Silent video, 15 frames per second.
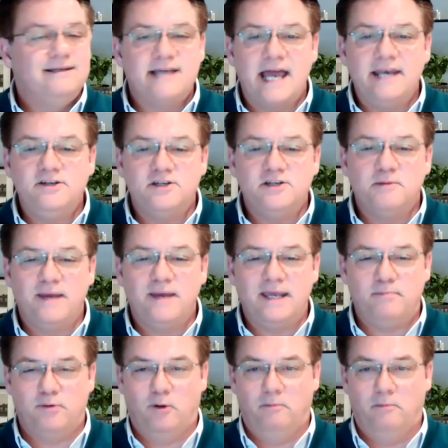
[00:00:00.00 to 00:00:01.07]
tender
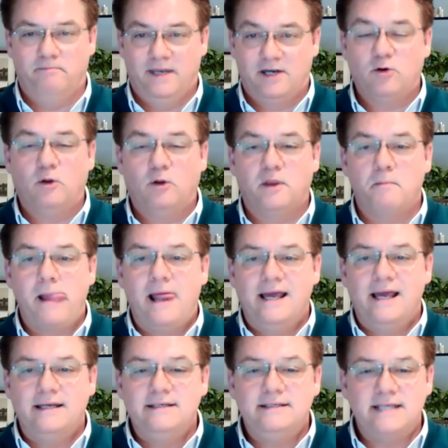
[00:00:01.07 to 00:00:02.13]
people. He called them
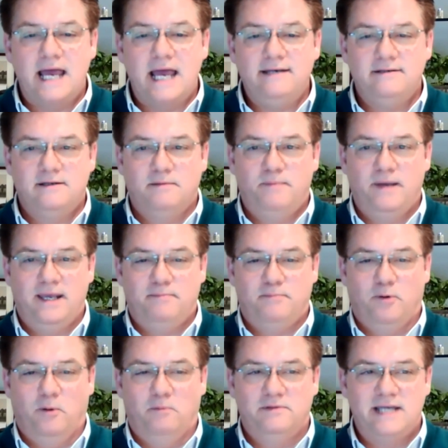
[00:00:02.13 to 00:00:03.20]
tender
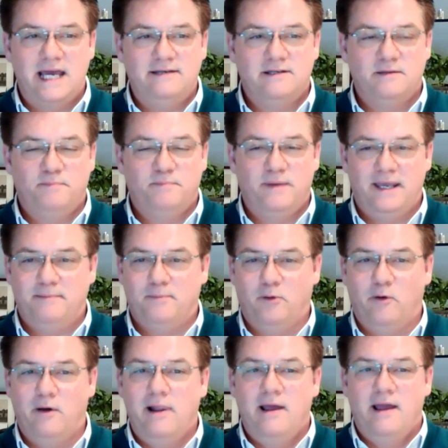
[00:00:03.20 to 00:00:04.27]
people, tender
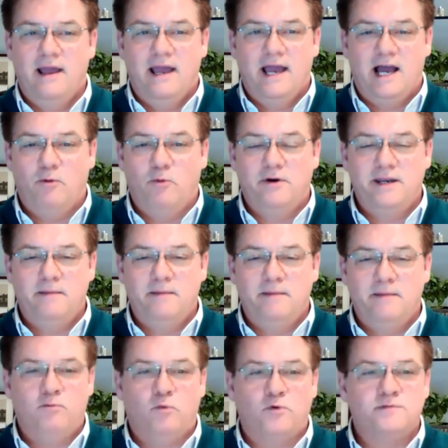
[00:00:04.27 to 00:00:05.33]
people. And what he
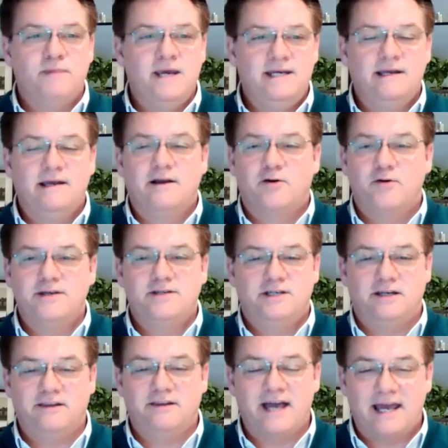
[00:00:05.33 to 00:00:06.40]
meant was meeting a
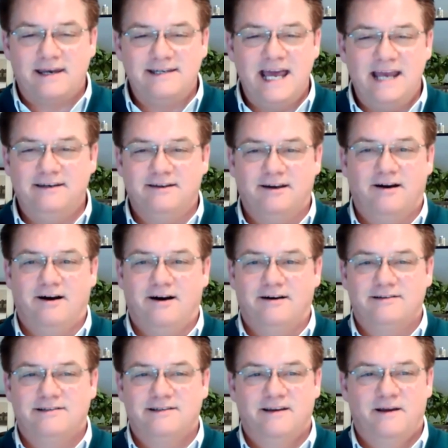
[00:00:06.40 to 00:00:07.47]
Christian that had a tender
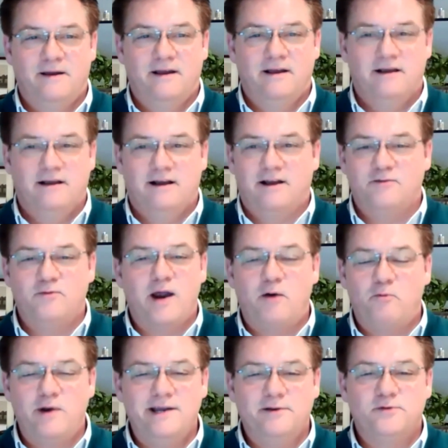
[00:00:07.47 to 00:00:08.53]
heart, a,
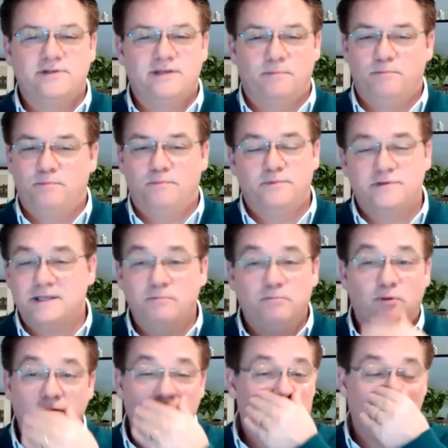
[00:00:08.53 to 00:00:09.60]
a real sim-
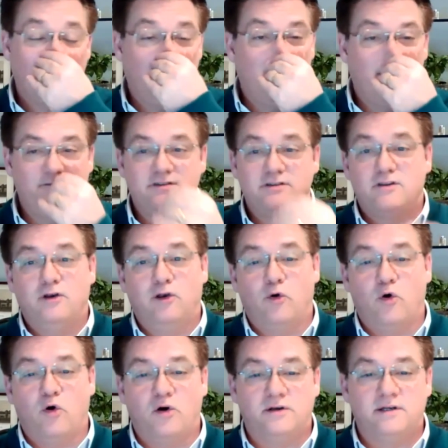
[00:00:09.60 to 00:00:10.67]
simple, just loves the
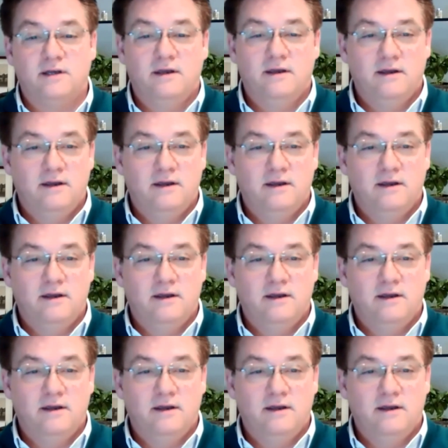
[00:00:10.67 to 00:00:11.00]
Lord,